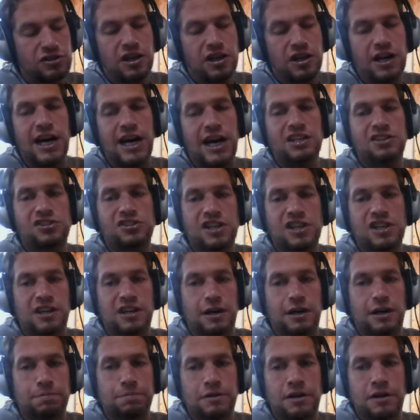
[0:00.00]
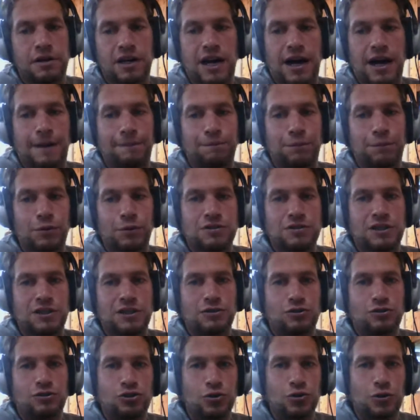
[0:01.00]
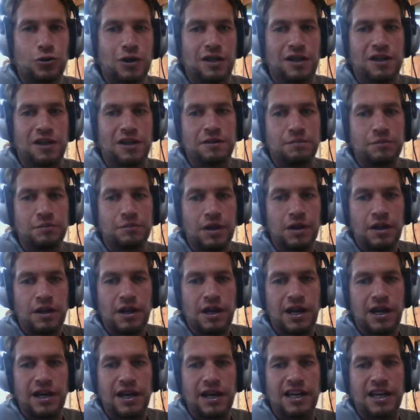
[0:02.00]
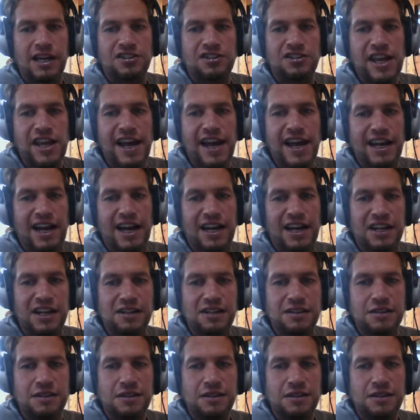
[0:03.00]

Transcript: I set up a composting toilet, and I sat on it.